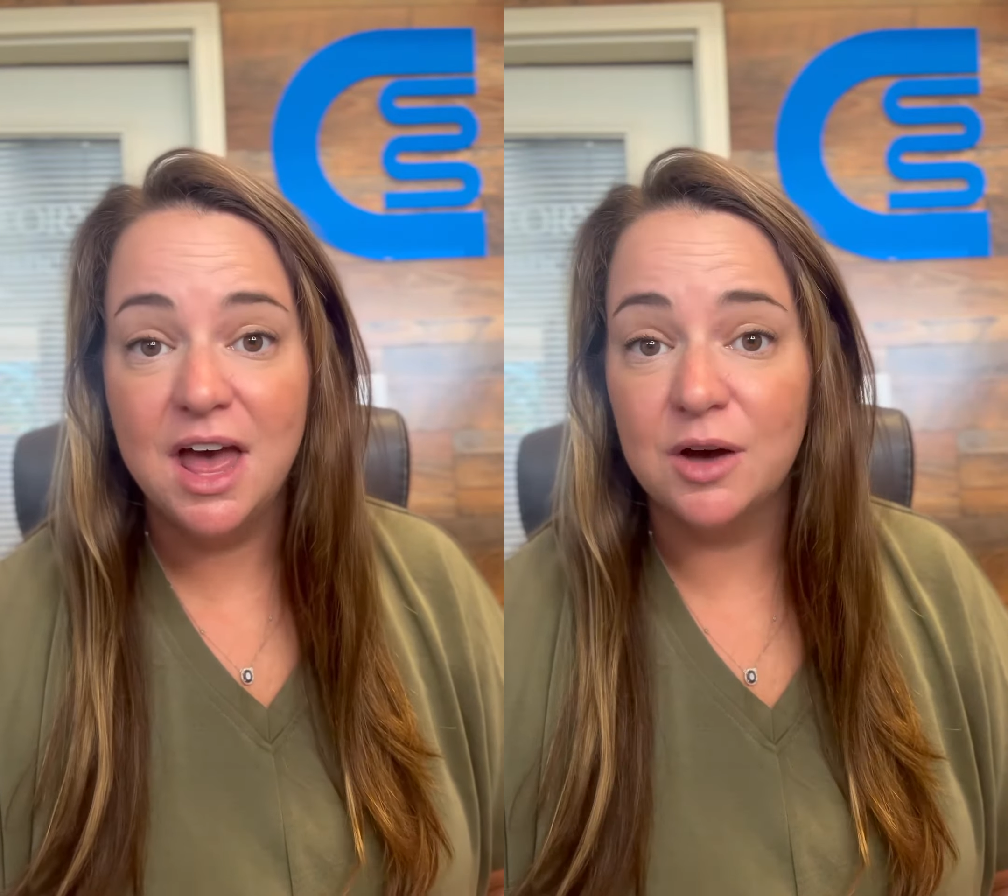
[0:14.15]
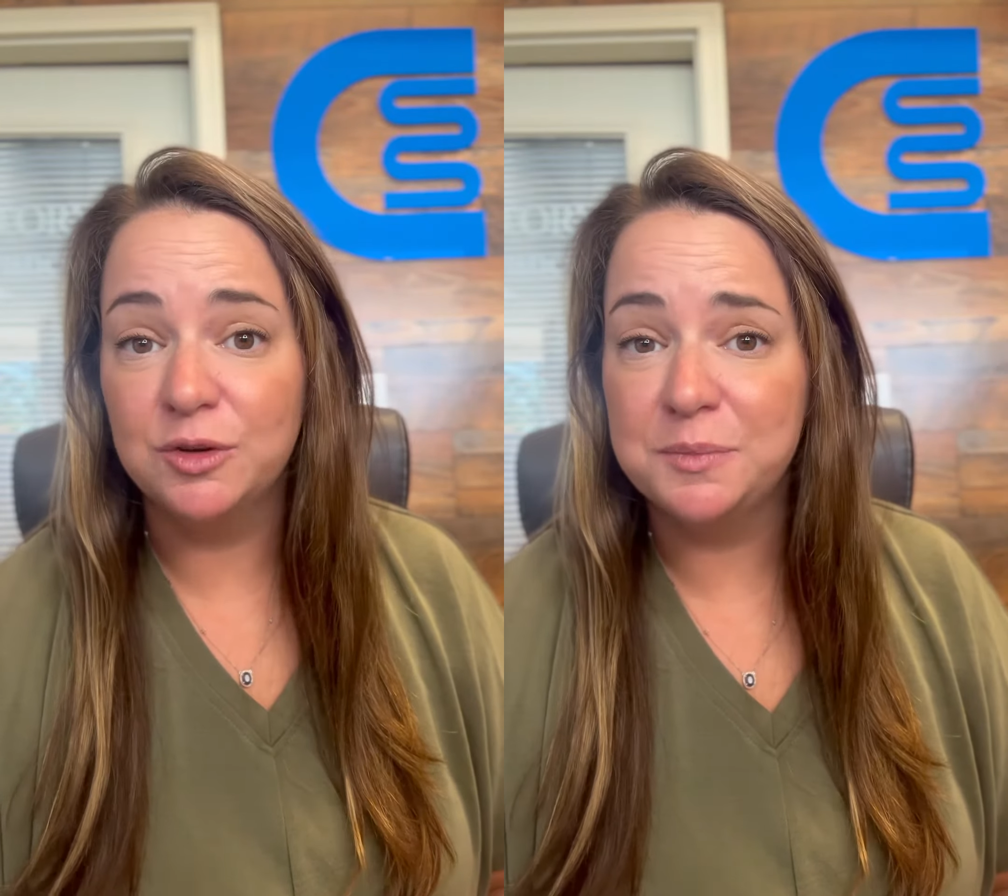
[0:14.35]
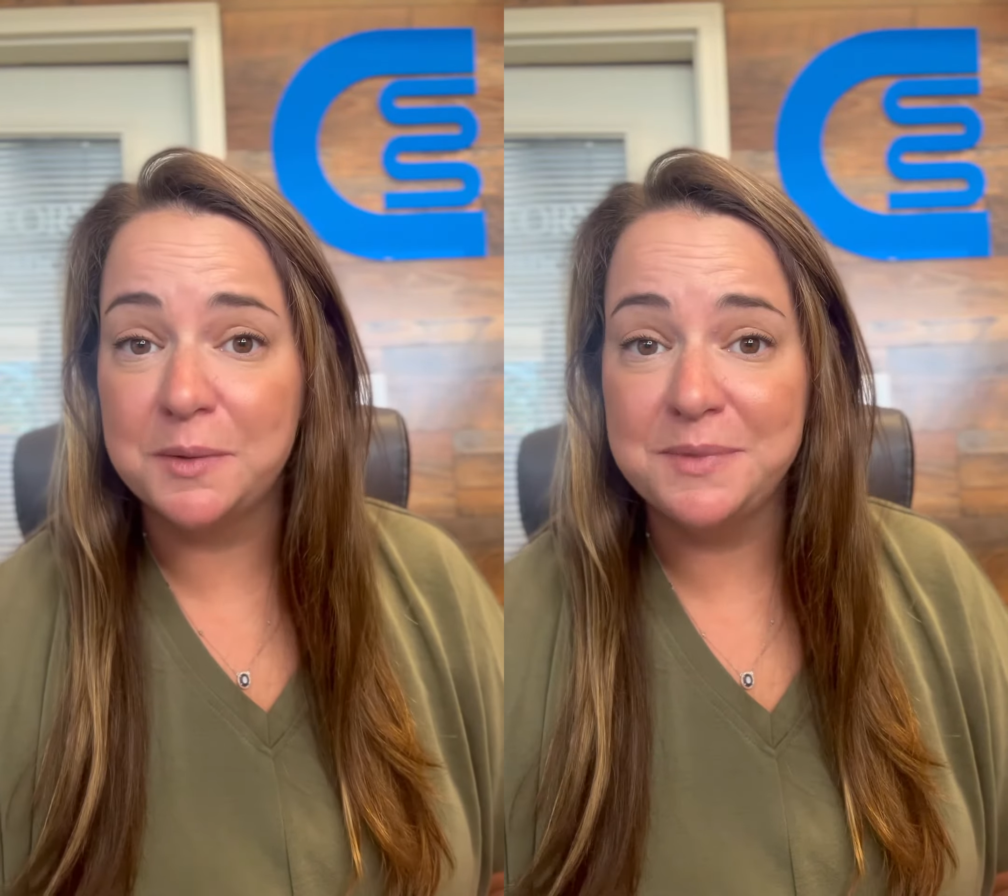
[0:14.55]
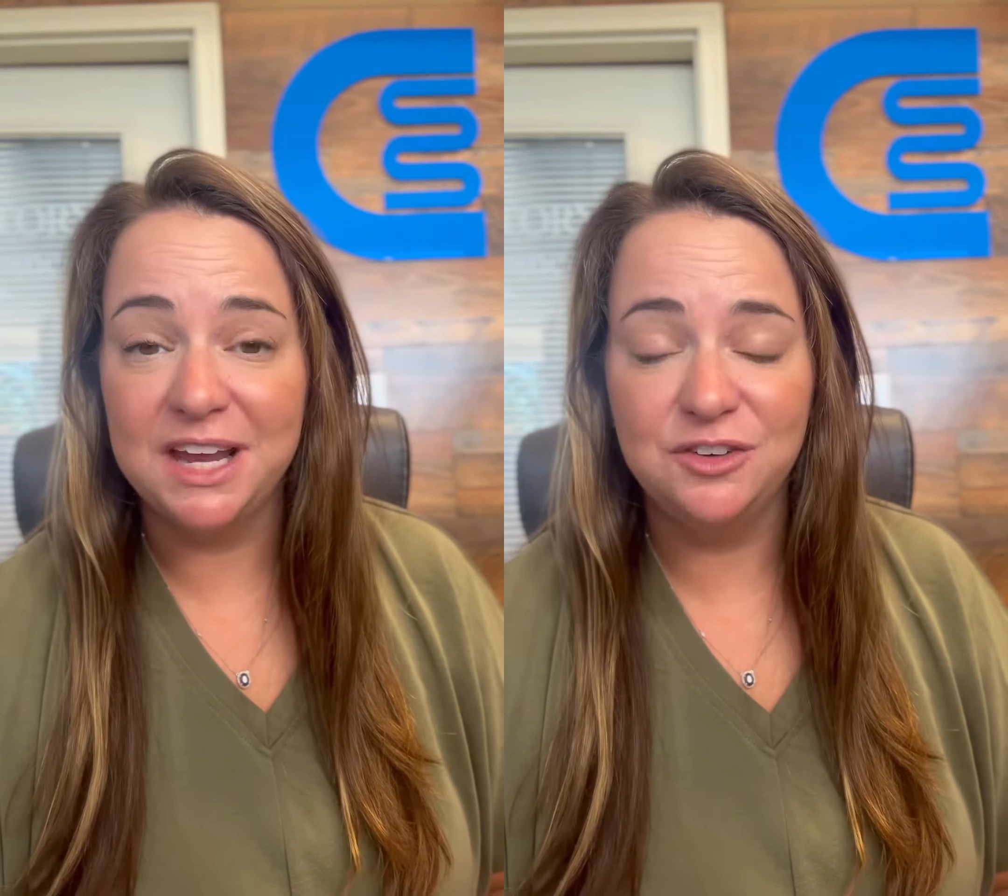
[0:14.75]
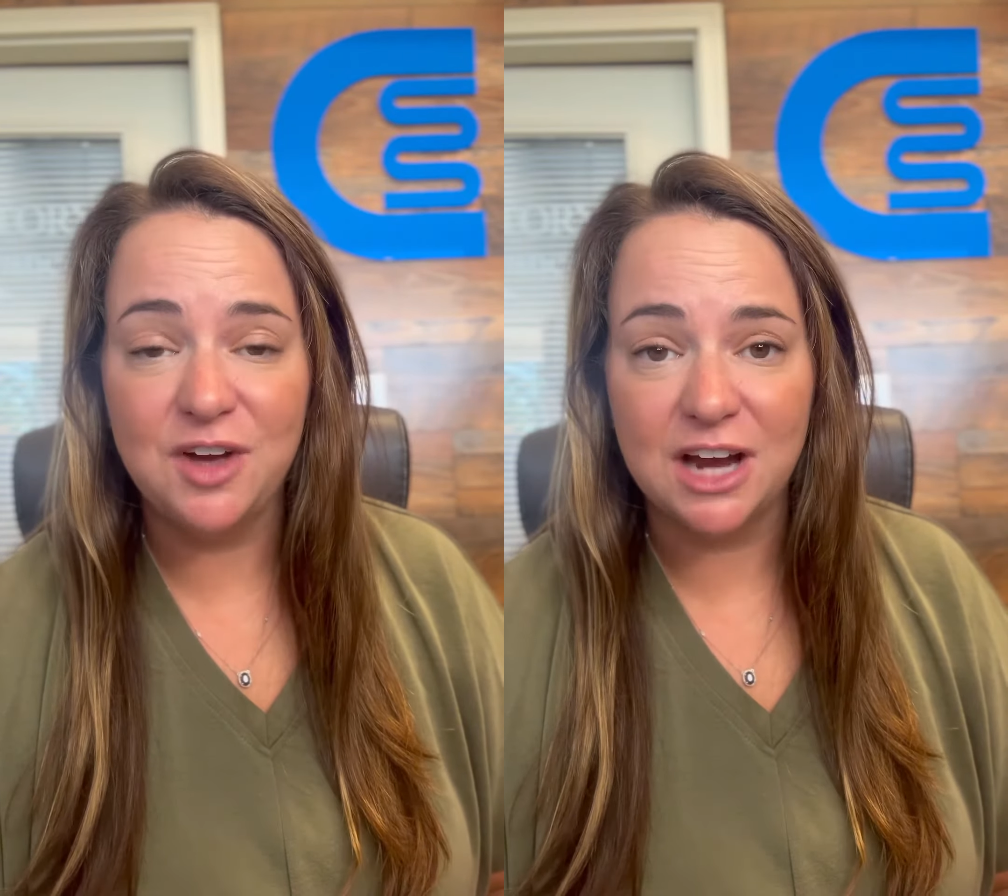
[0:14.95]
And we've been
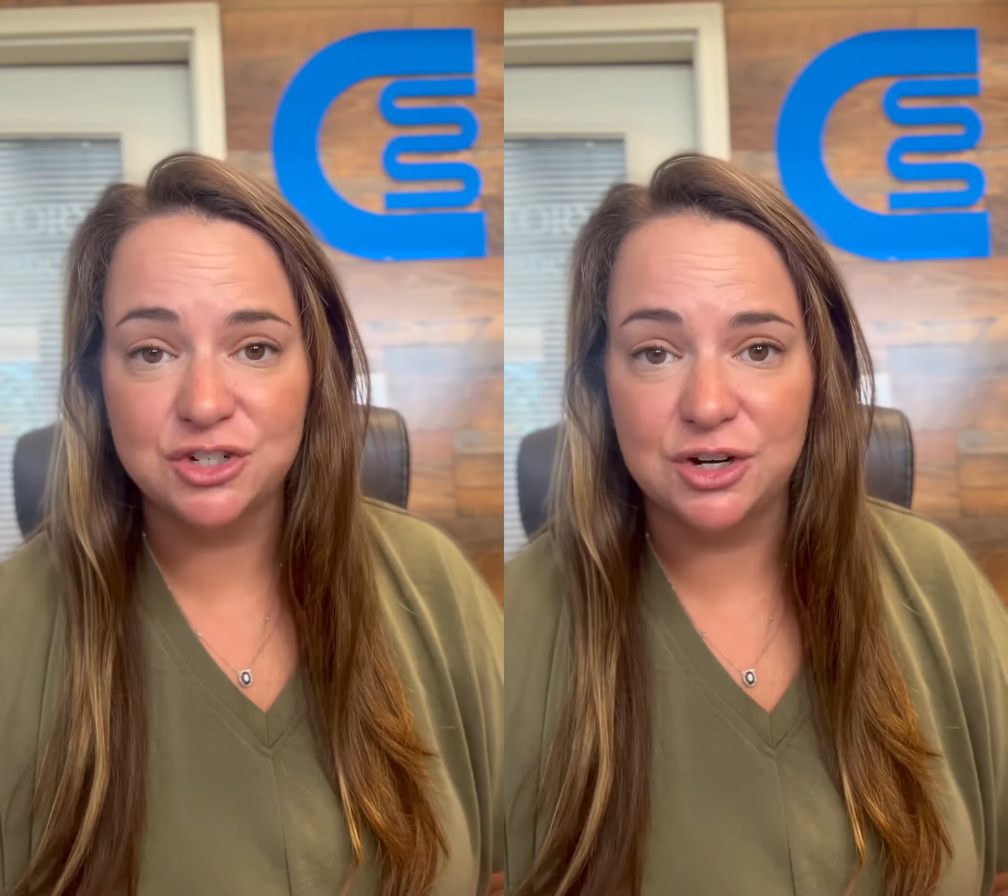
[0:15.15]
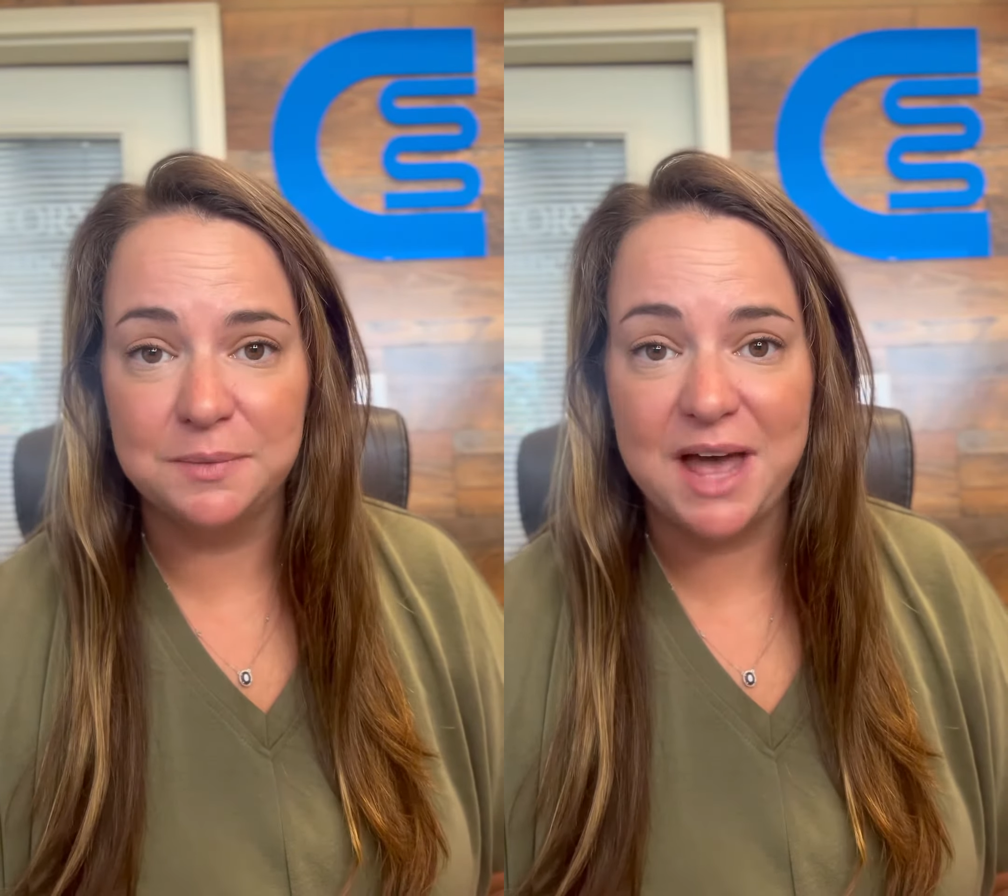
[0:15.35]
manufacturing